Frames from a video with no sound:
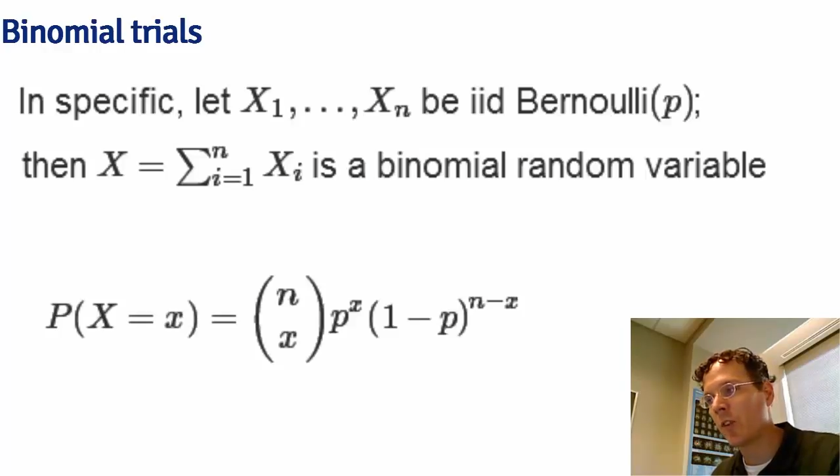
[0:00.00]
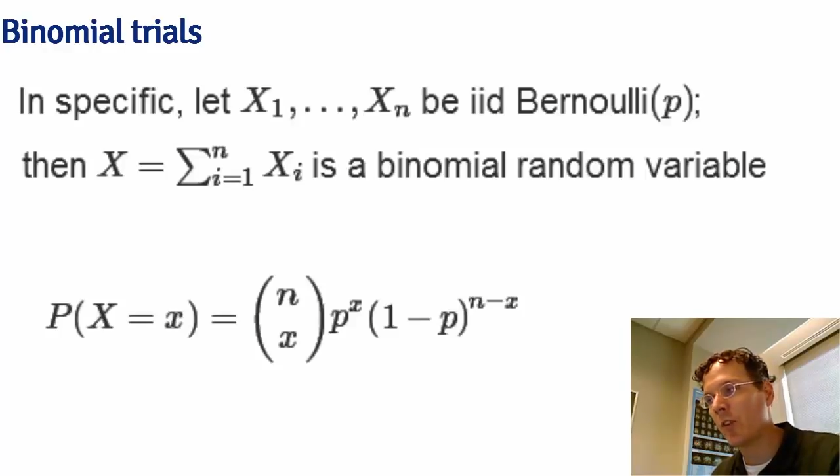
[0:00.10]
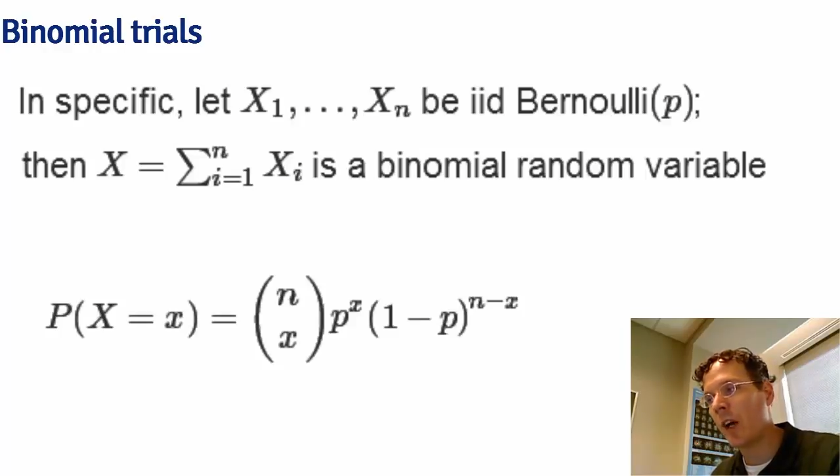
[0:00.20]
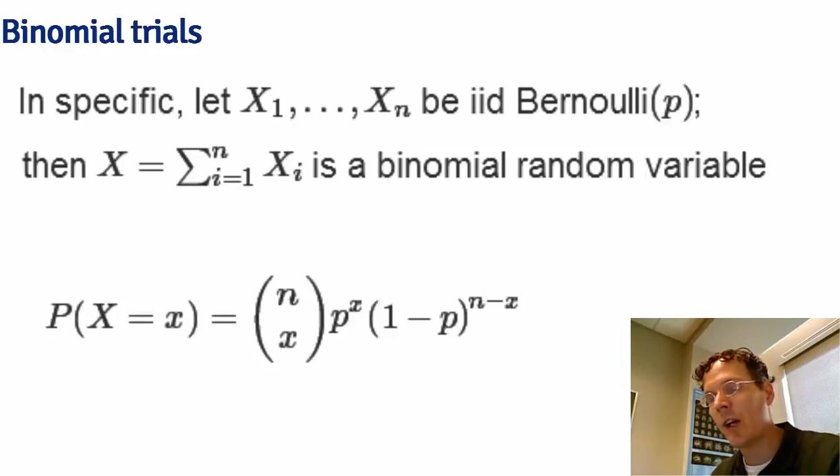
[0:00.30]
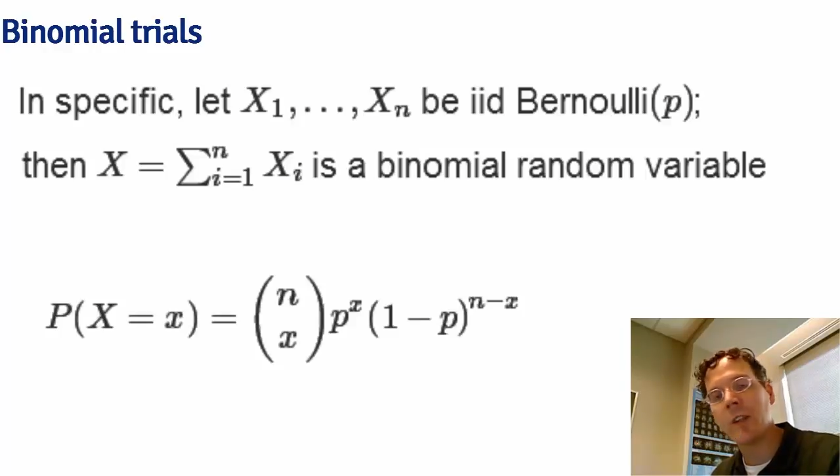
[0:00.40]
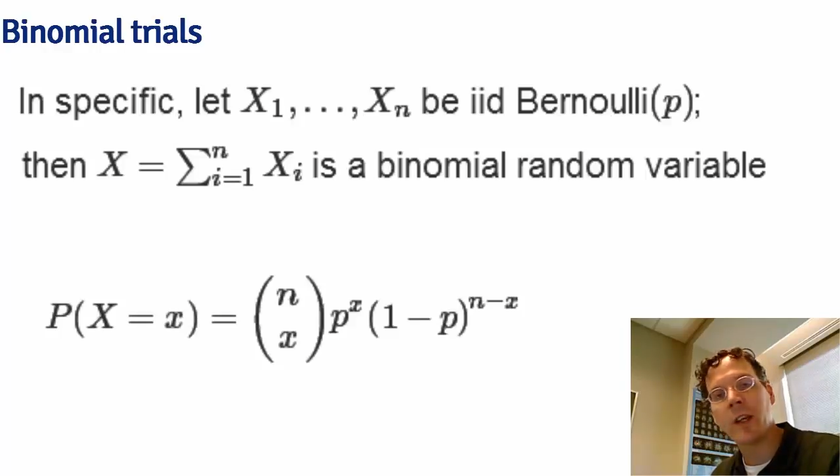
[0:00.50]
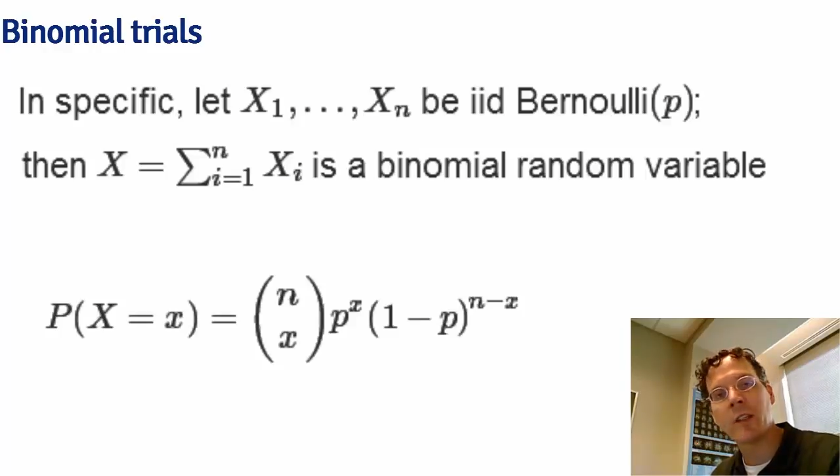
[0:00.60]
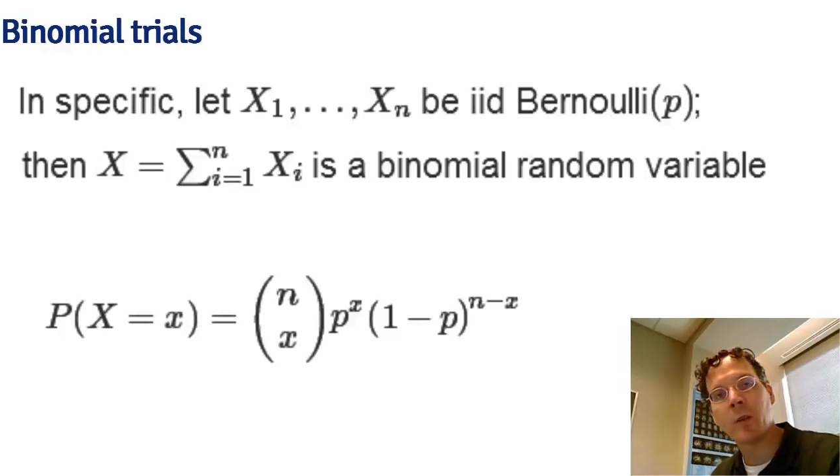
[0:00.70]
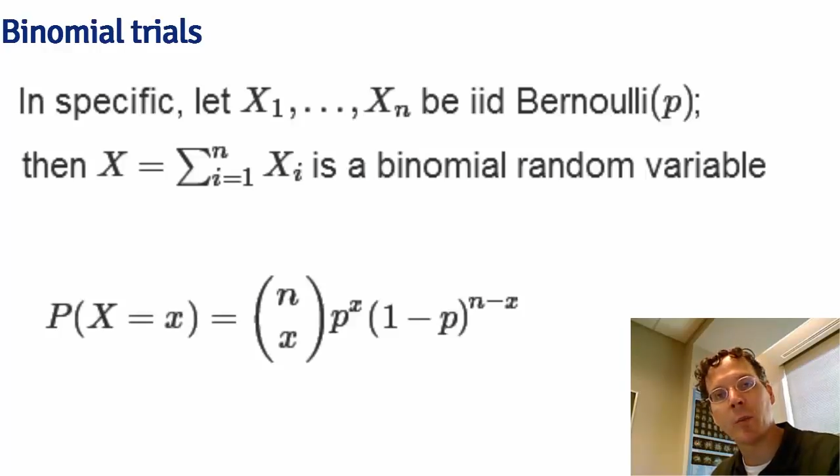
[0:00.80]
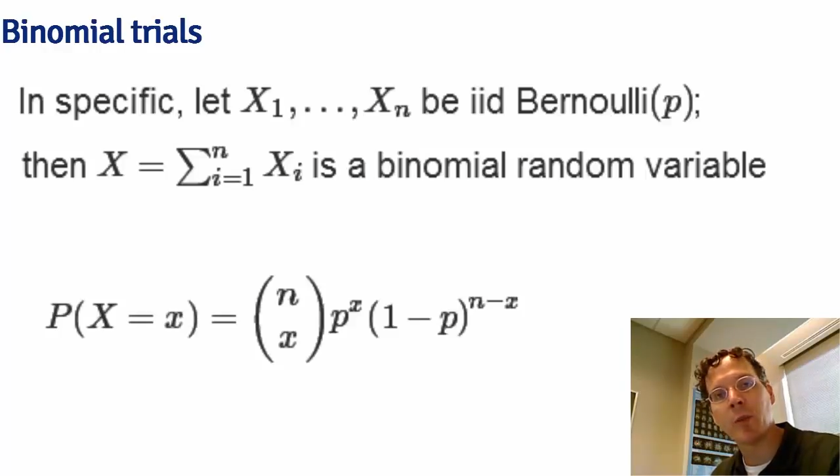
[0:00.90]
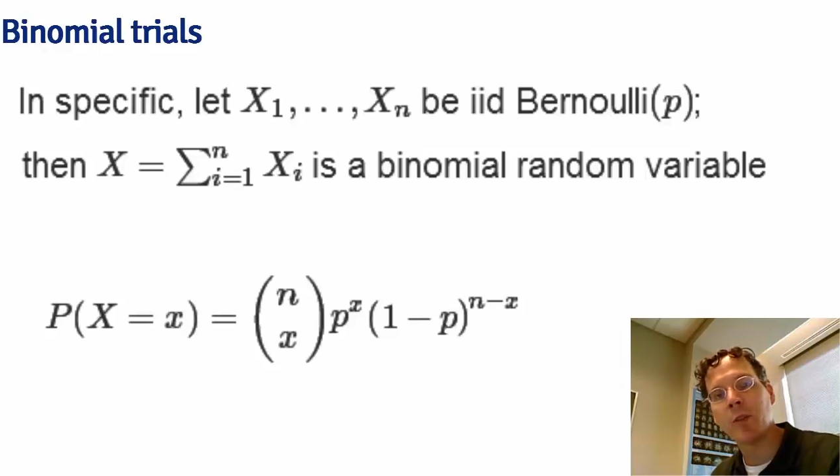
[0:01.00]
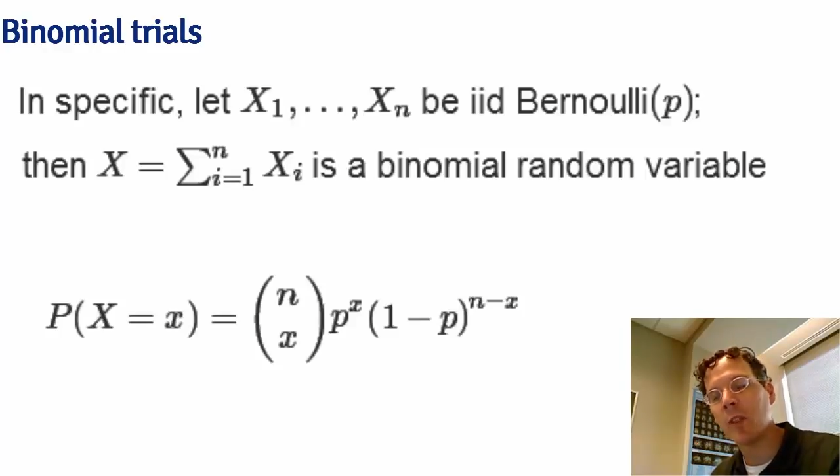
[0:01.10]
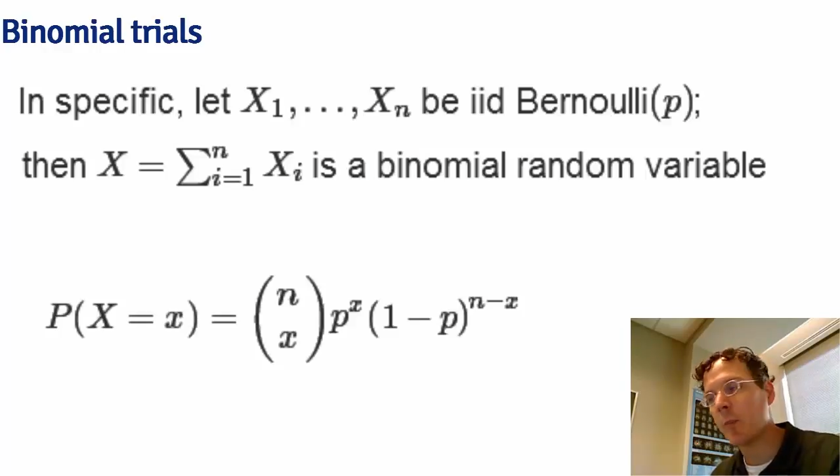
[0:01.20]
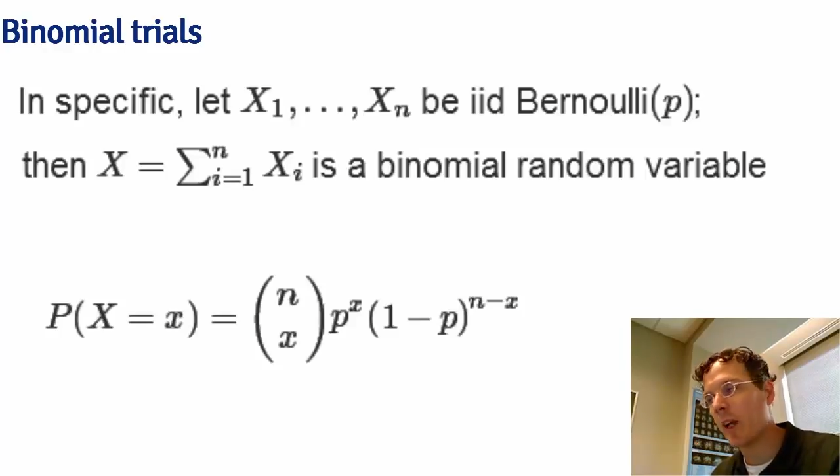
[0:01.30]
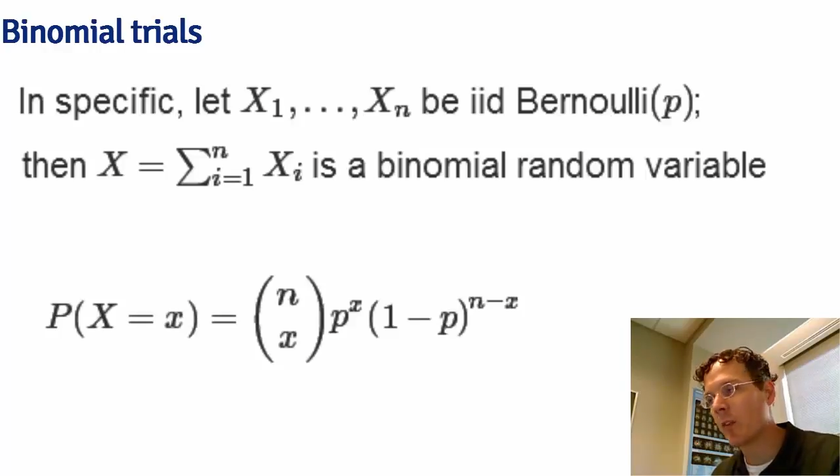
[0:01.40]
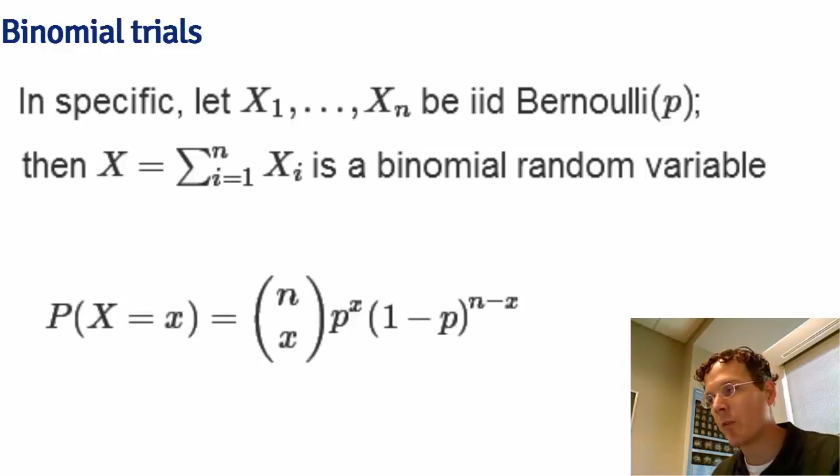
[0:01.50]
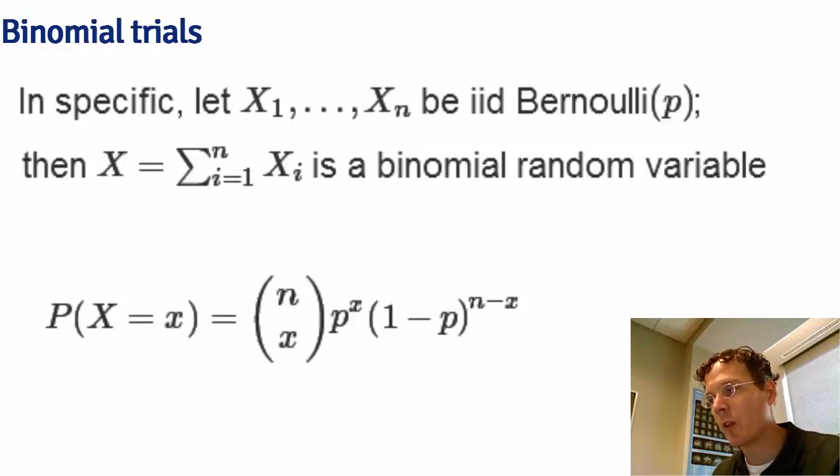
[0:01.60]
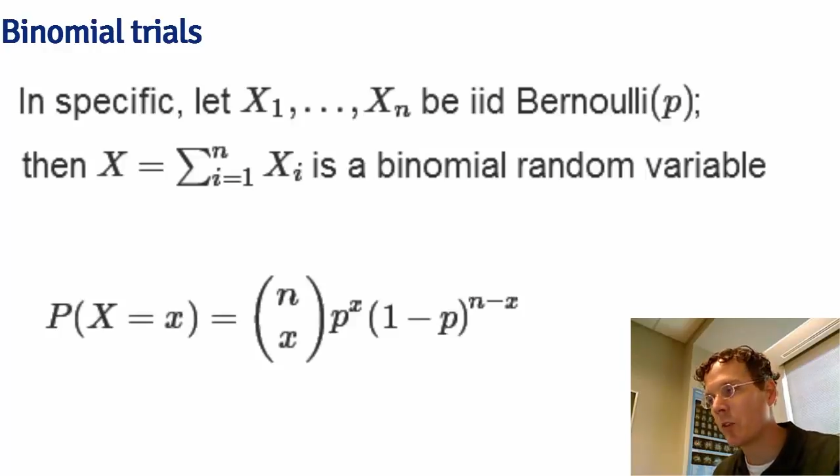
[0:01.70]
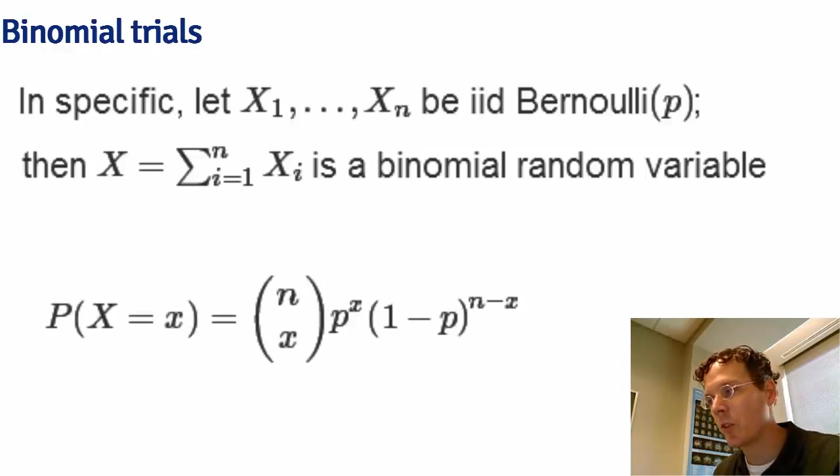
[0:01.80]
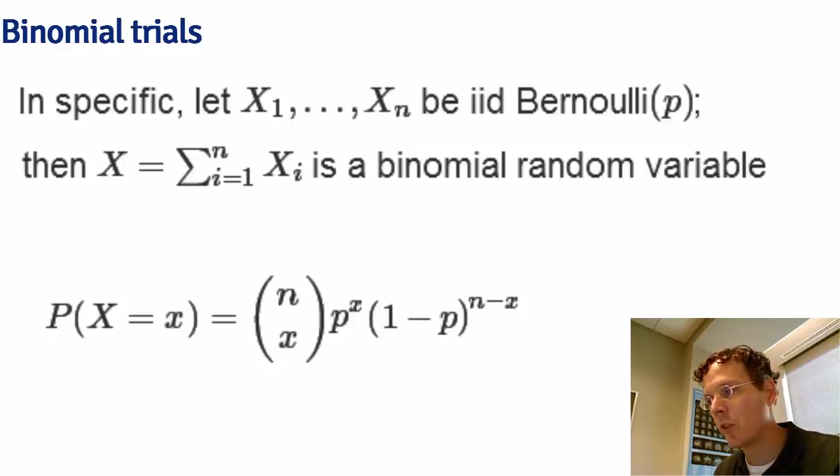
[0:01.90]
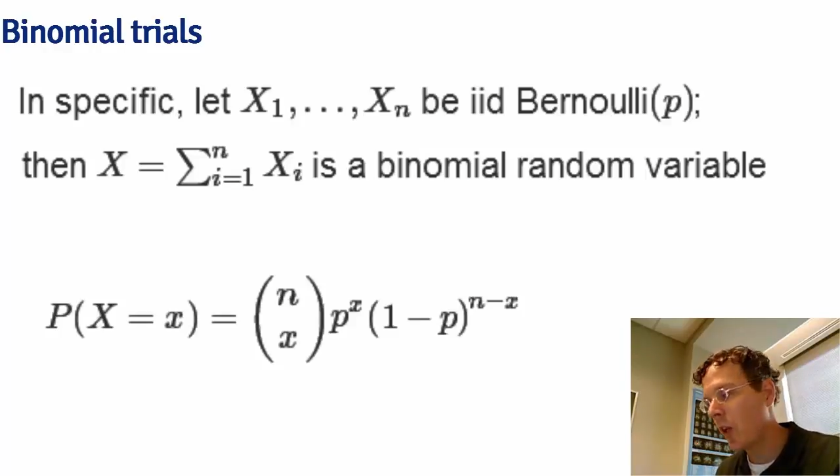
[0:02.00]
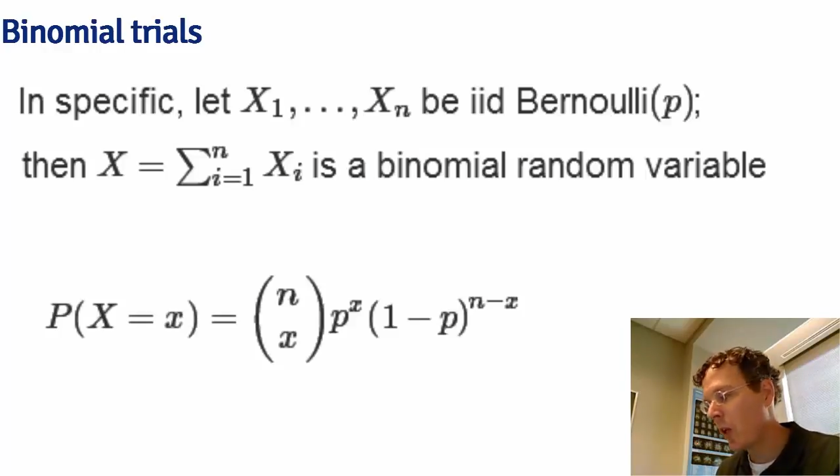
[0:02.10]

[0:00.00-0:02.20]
lot like the Bernoulli mass function,